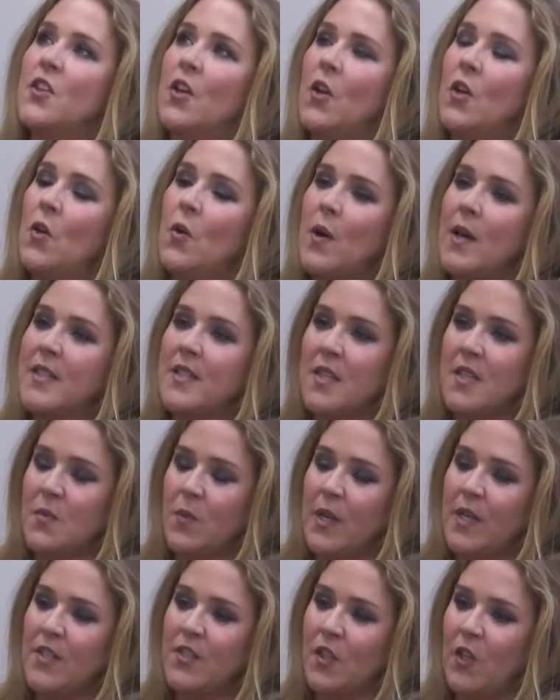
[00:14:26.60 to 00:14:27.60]
so
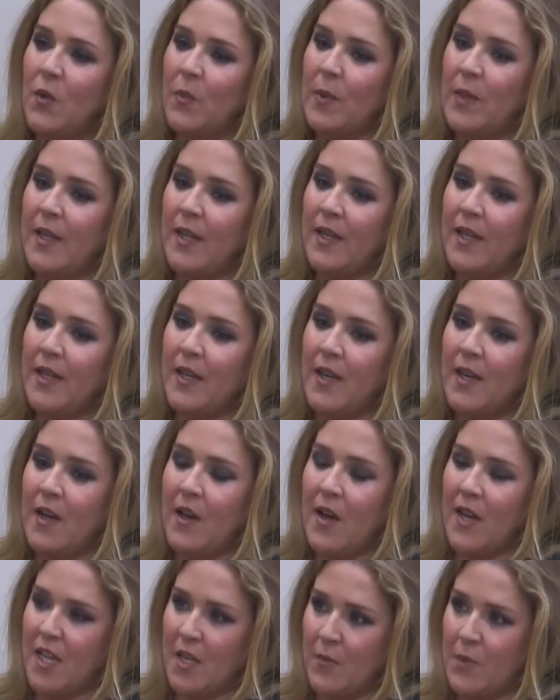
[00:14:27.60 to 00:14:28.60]
as well as opening
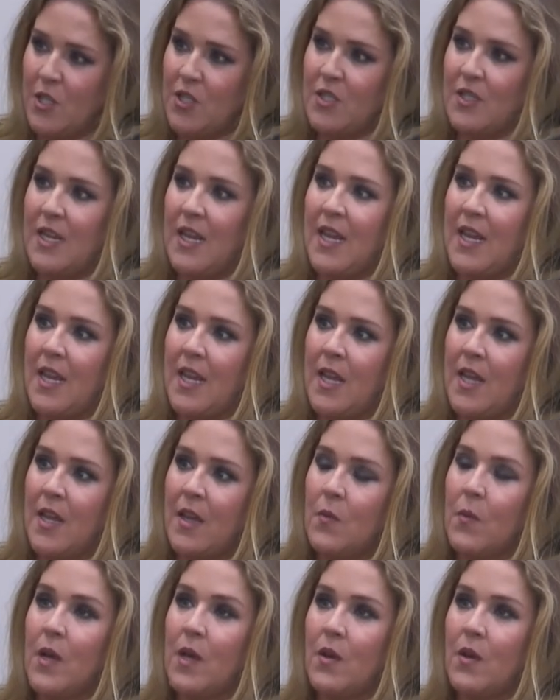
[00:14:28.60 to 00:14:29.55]
a High Commission here,